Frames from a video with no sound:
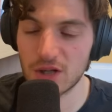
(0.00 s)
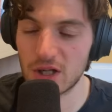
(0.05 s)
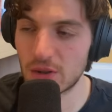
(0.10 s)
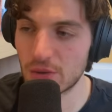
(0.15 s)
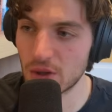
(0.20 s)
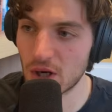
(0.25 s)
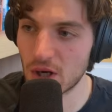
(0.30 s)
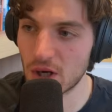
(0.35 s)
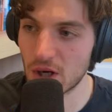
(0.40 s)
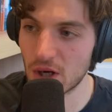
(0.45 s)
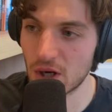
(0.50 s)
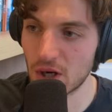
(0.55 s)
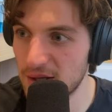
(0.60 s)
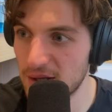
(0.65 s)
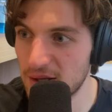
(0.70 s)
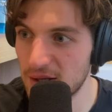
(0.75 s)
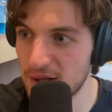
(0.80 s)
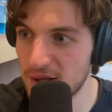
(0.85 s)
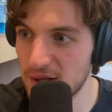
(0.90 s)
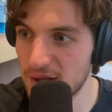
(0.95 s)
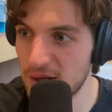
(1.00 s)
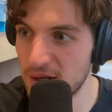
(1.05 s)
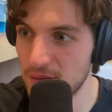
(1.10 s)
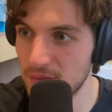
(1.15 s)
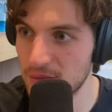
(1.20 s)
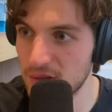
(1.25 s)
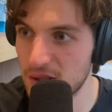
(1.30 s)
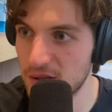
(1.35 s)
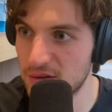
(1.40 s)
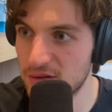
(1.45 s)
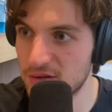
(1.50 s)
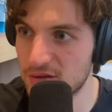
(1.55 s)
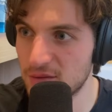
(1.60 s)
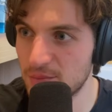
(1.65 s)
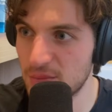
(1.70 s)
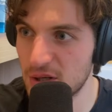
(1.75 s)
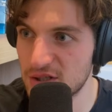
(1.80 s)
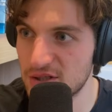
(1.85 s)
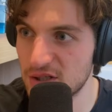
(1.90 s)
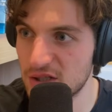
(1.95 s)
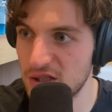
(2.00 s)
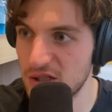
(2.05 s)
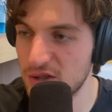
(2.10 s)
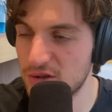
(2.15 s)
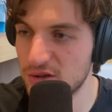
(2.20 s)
here we are in my Tana. It's basically